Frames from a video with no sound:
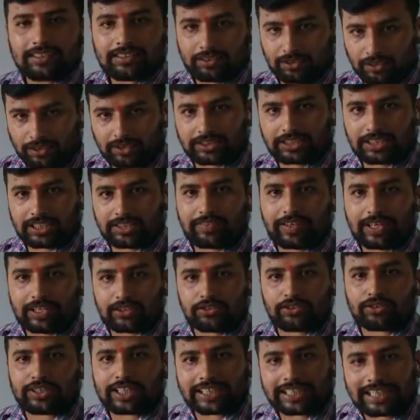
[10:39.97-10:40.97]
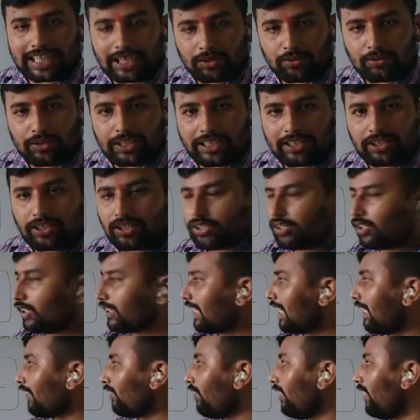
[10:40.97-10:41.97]
Constant value you can calculate or not
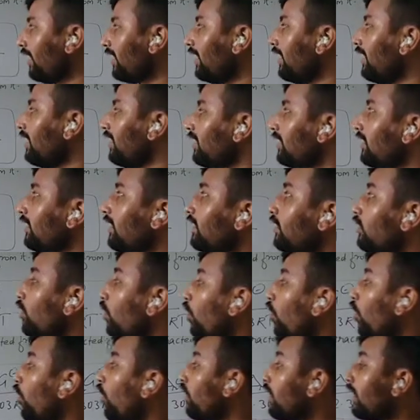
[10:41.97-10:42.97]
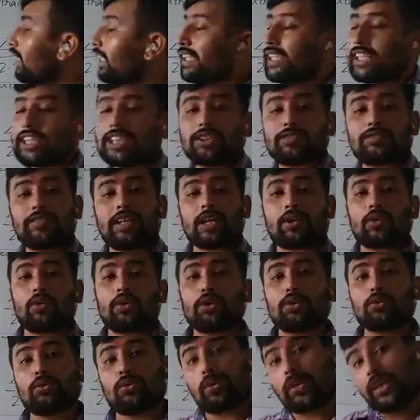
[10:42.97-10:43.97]
calculate. These are all the things we are
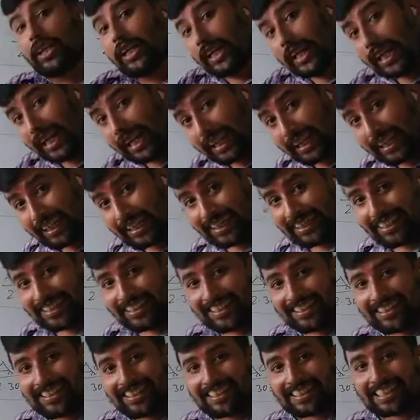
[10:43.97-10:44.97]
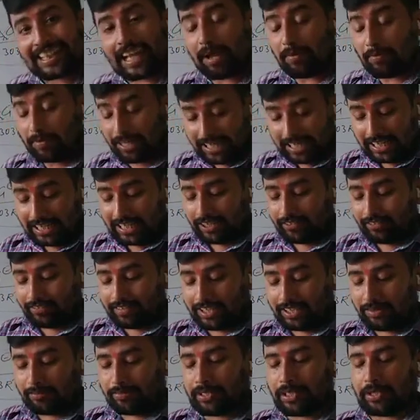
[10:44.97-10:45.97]
going to read in chemical
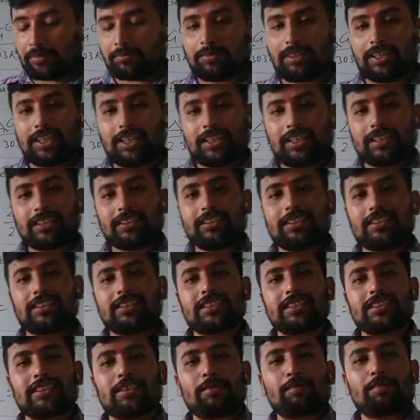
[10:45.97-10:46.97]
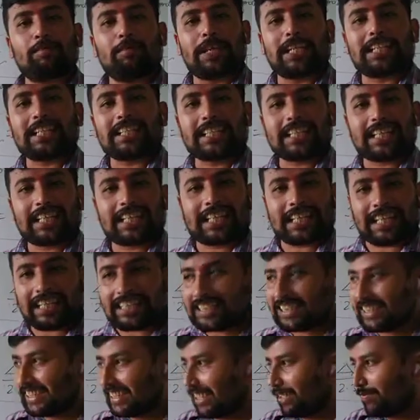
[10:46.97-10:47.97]
equilibrium. This is the basic
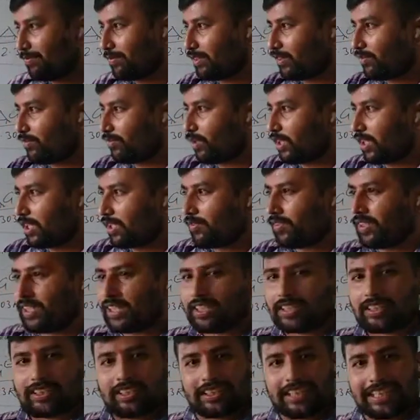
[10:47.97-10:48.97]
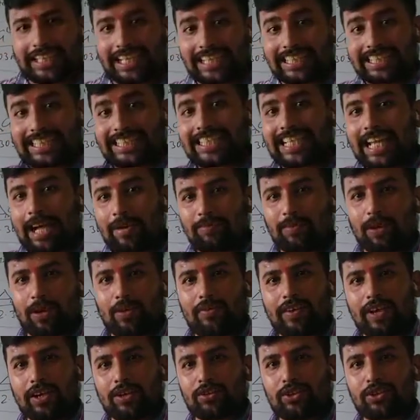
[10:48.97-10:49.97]
concepts. Whatever the next chapter we
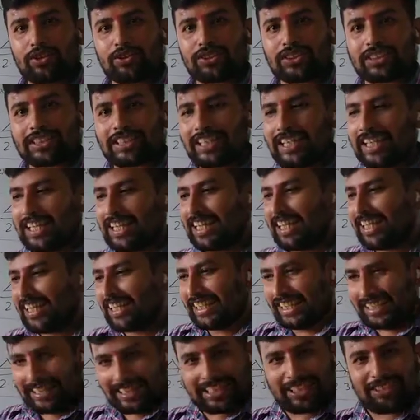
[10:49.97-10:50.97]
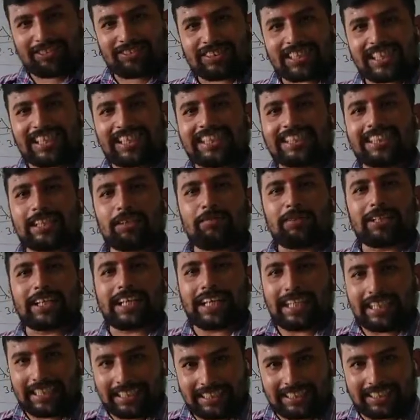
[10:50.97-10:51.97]
are going to study, it gives a little bit
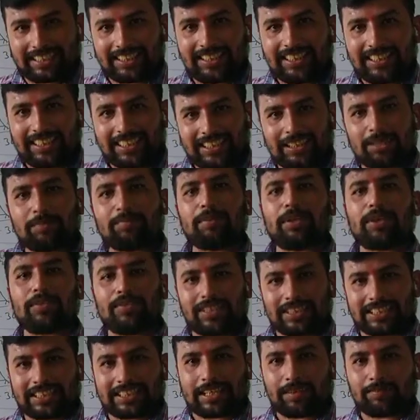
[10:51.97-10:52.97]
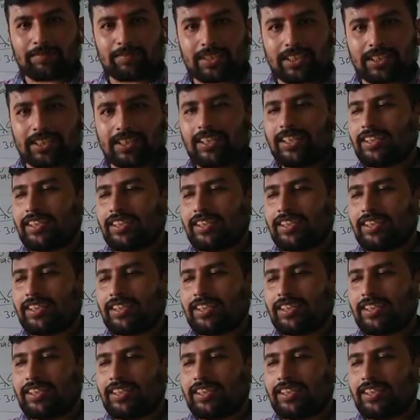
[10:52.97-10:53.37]
hint in the previous chapter.